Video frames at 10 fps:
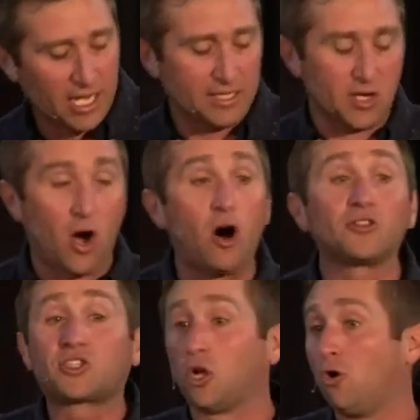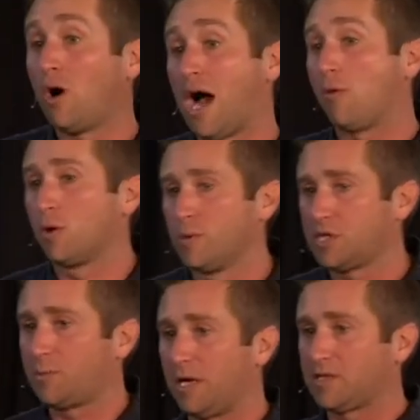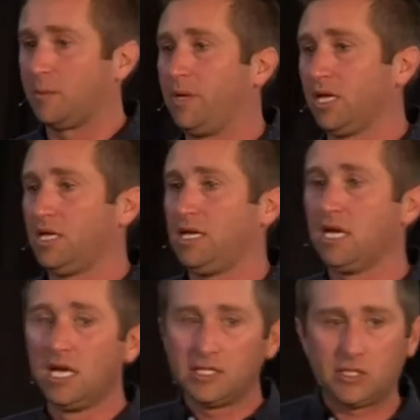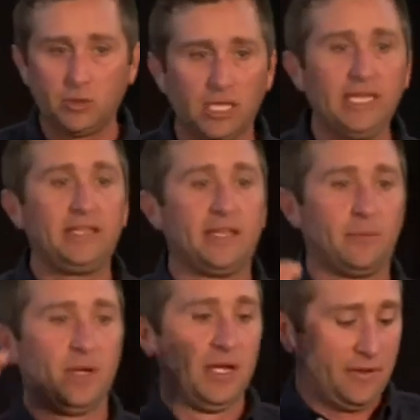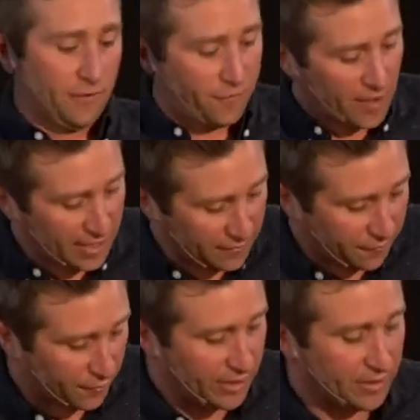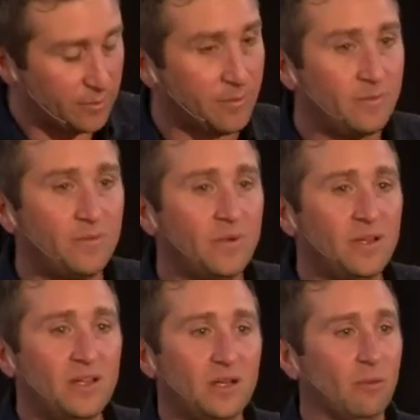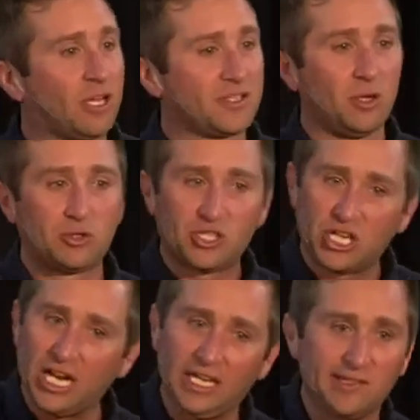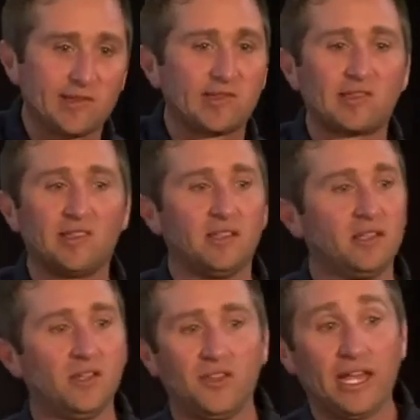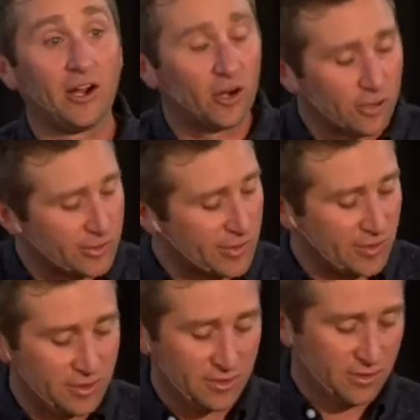It's also our responsibility to lead them to find freedom, because those chains, they hurt.